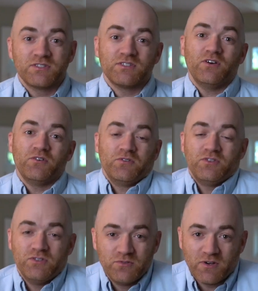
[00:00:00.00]
so,
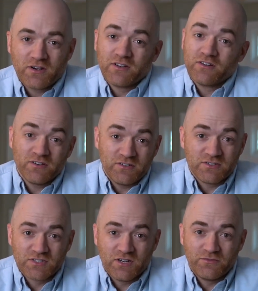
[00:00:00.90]
you are going to hurt
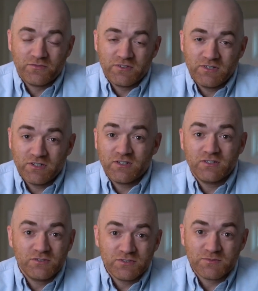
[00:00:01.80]
yourself. You're going to
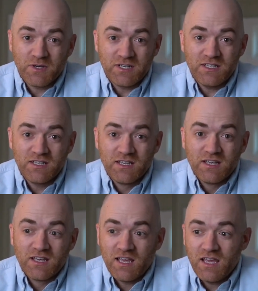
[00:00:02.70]
lose money
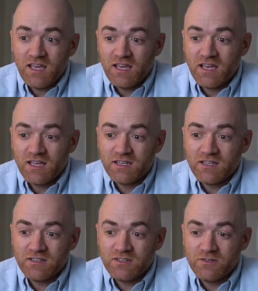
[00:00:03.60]

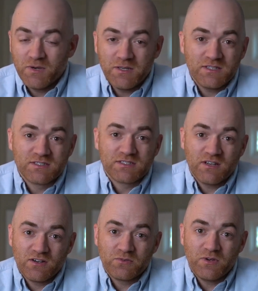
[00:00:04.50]
and you might get
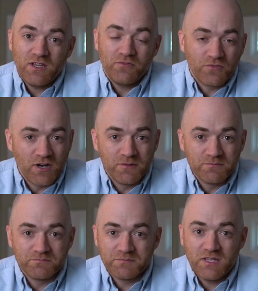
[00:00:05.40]
scared away
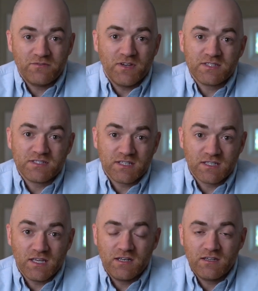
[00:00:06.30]
from investing
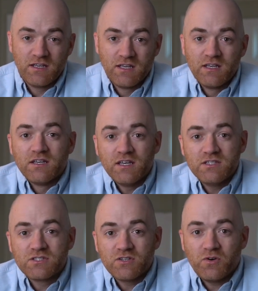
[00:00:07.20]
again.
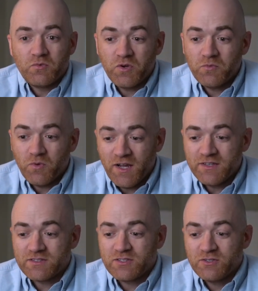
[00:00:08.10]
And so we
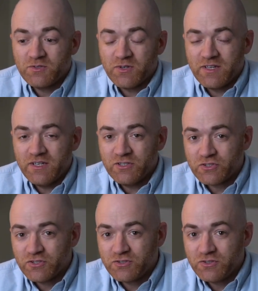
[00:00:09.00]
want to
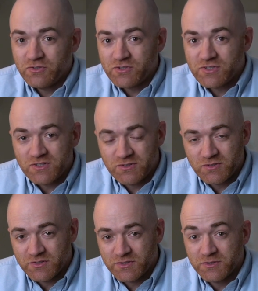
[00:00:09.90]
introduce
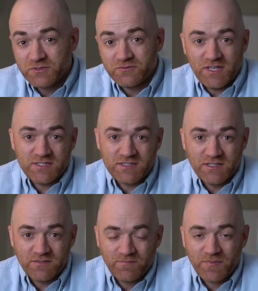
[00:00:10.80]
you to
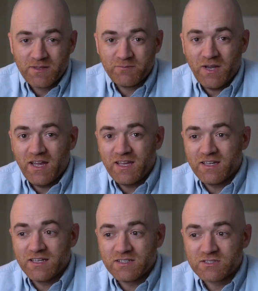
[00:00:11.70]
investing
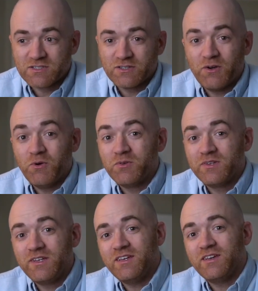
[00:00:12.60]
by
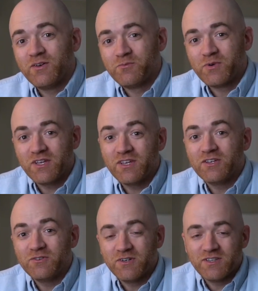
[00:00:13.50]
slowly bringing
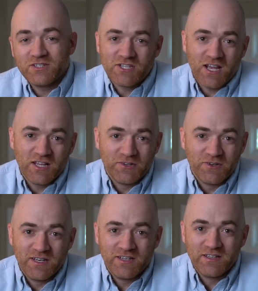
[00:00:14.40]
you in the shallow
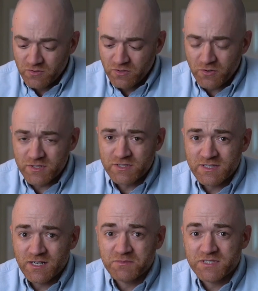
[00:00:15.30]
end. Notice
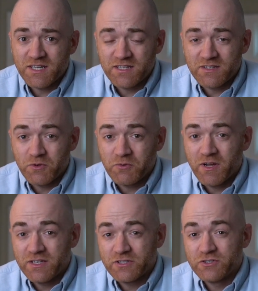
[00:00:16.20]
that I'm saying we
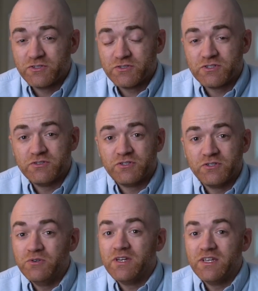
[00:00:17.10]
want to introduce you
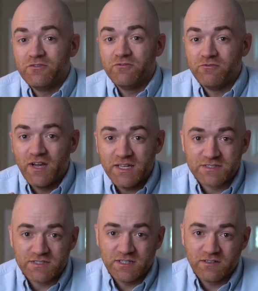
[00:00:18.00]
to
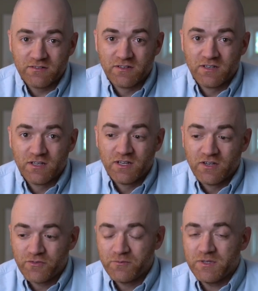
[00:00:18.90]
investing.
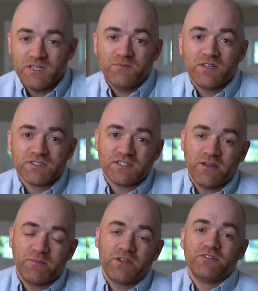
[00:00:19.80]
From the emails that
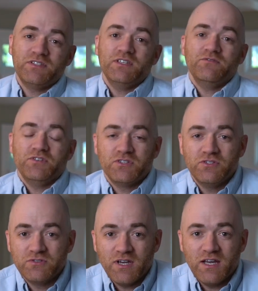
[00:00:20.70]
I've been receiving,
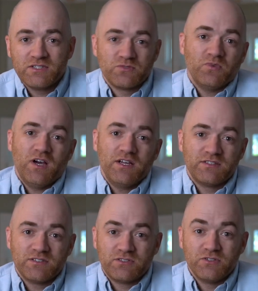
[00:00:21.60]
you guys
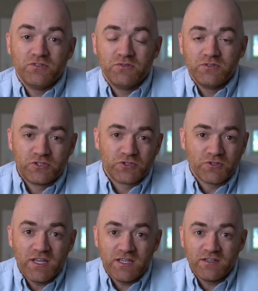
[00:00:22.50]
want to
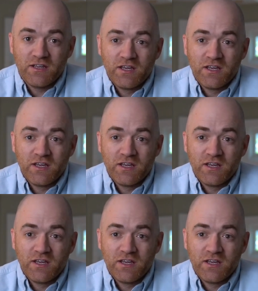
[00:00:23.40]
trade.